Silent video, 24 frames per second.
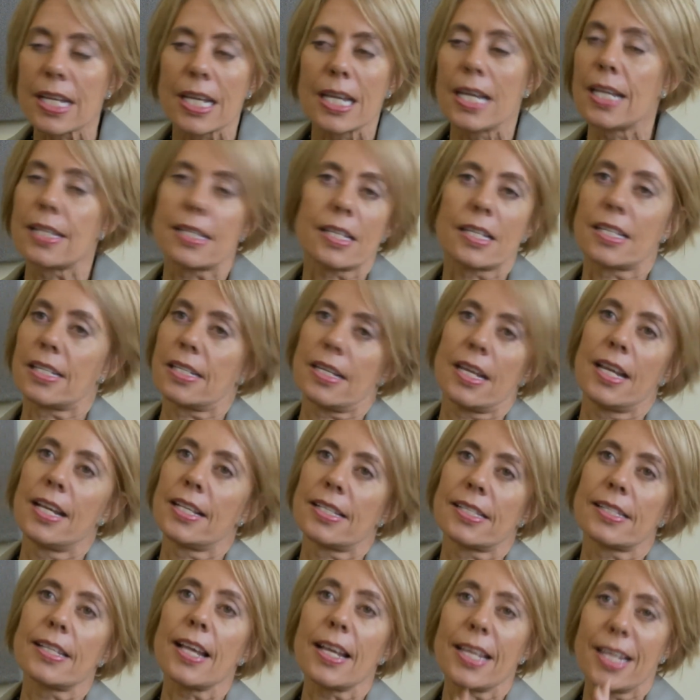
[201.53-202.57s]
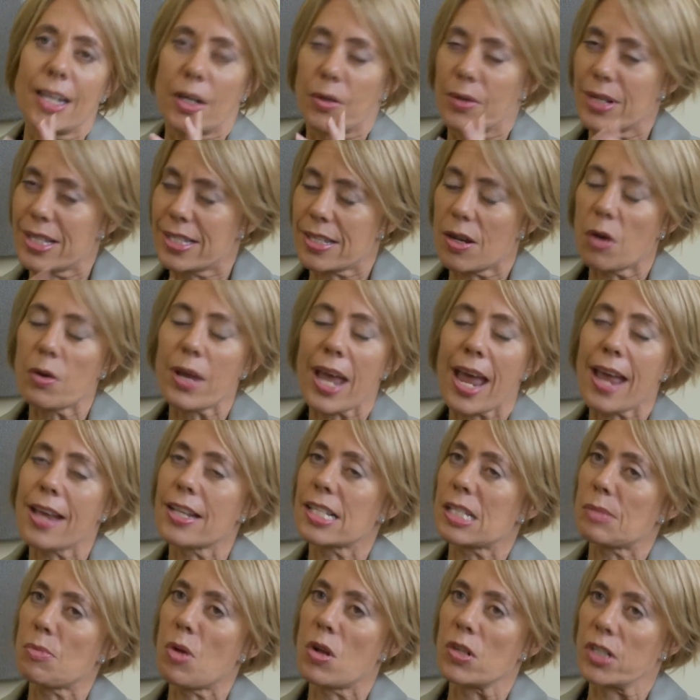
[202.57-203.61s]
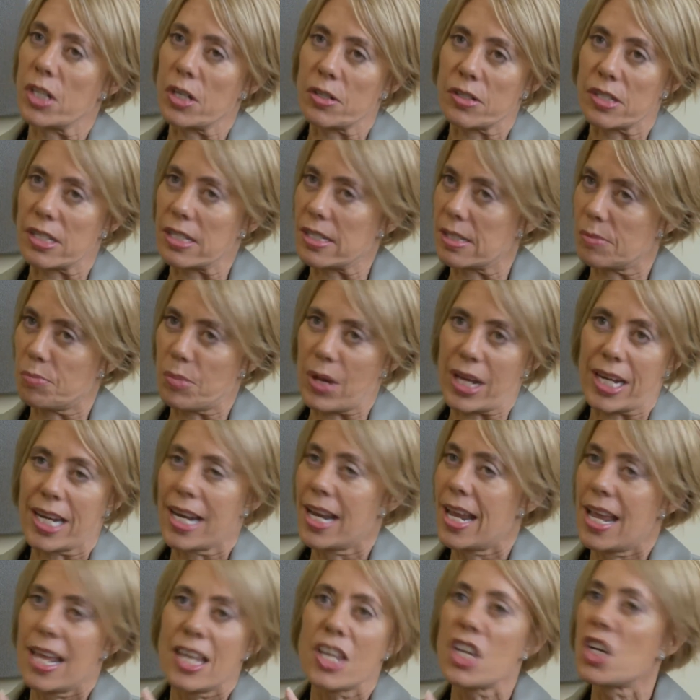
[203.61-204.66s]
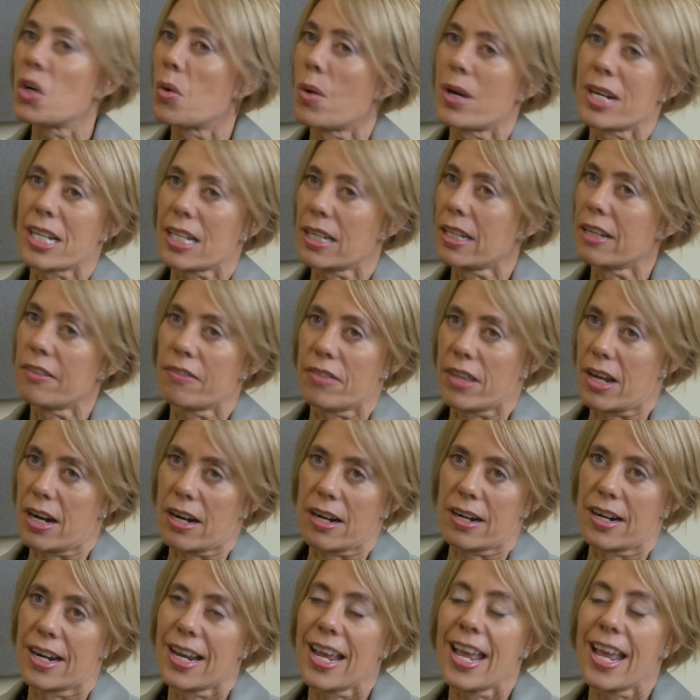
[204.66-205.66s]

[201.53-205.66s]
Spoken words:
It's okay in small doses, but you don't want to live there.